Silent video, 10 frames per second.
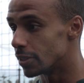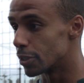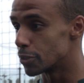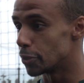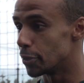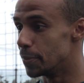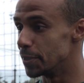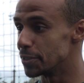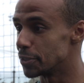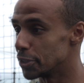I saw him
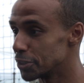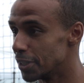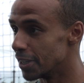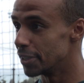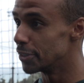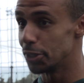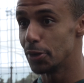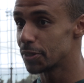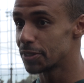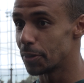in the session, and he
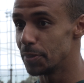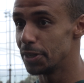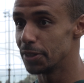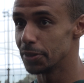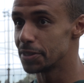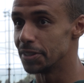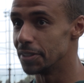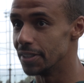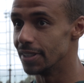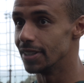looks completely good.
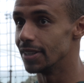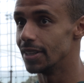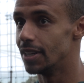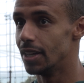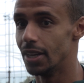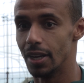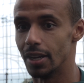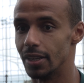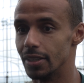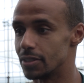So,
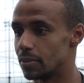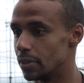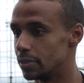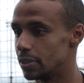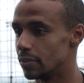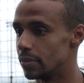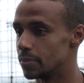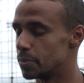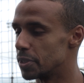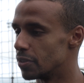and the quality of him
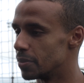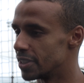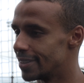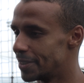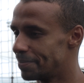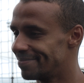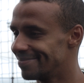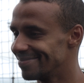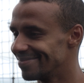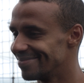speaks for himself.